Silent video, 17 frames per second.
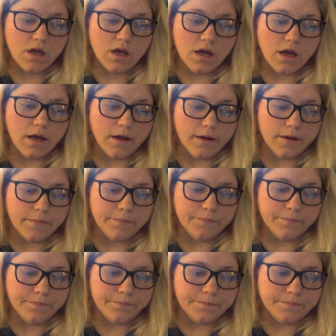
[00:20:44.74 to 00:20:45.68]

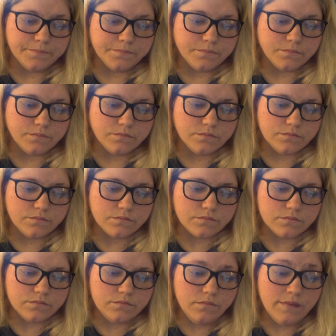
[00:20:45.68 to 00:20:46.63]
um,
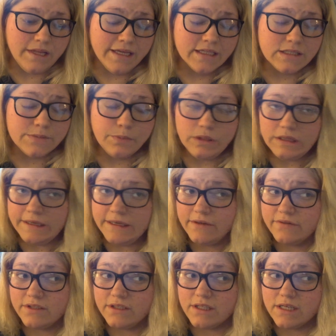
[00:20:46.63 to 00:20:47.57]
it's
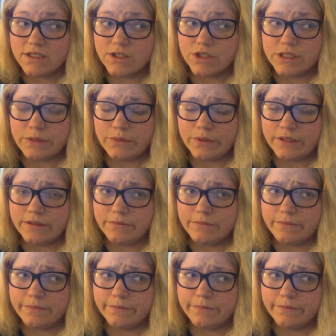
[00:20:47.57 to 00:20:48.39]
believed that she went